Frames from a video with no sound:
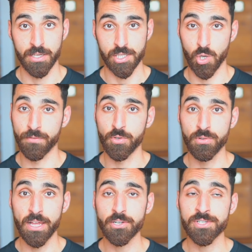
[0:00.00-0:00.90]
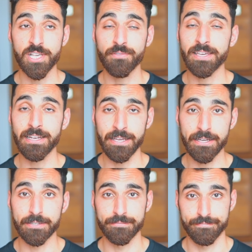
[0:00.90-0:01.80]
So if you let yourself get
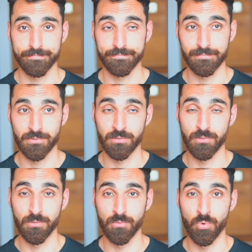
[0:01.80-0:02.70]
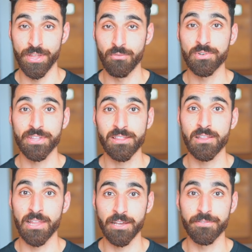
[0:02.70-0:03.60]
hit with everything that
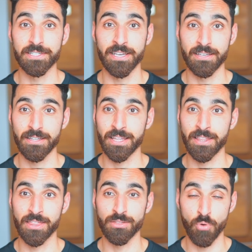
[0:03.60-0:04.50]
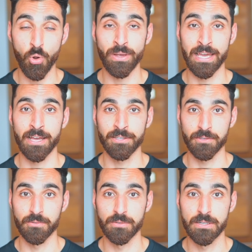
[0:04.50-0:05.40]
life is throwing at
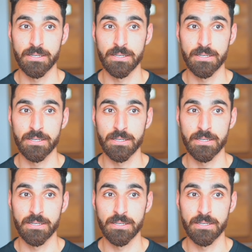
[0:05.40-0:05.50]
you,